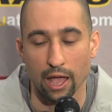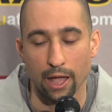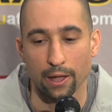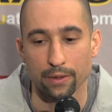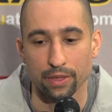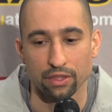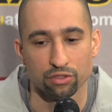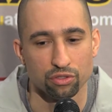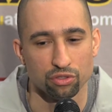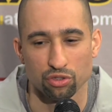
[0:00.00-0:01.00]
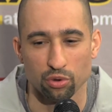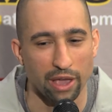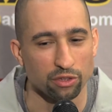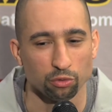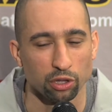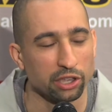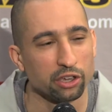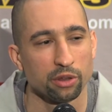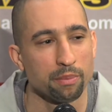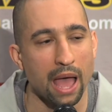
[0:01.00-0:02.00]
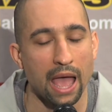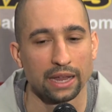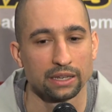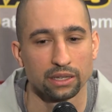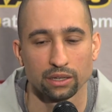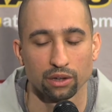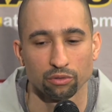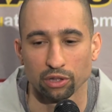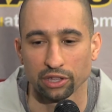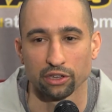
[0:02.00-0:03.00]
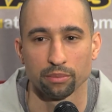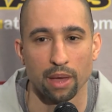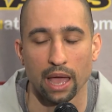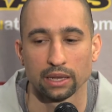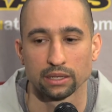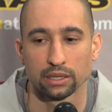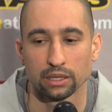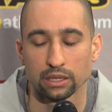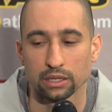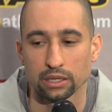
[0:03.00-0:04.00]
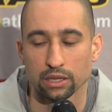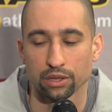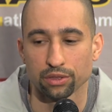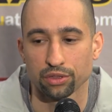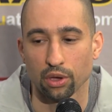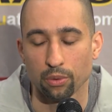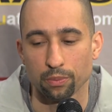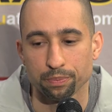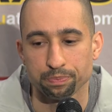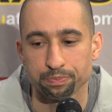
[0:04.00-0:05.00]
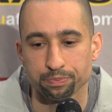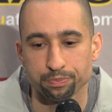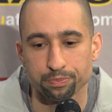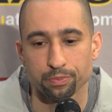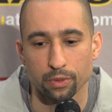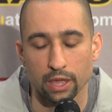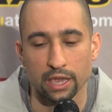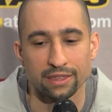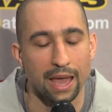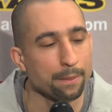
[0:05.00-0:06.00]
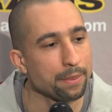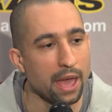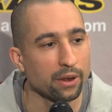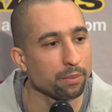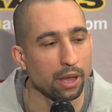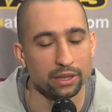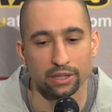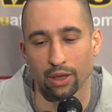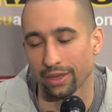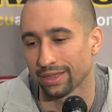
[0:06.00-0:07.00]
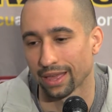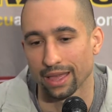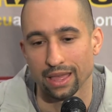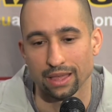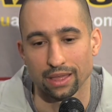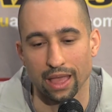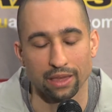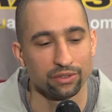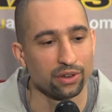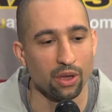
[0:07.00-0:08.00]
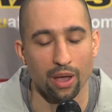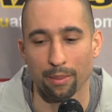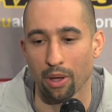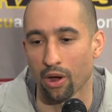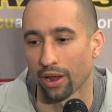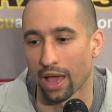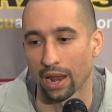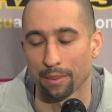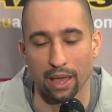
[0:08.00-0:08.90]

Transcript: Uh, Jew has a really good mind, really good mind. So he's gotten better, but you know he's, as you know, I'm hard on him.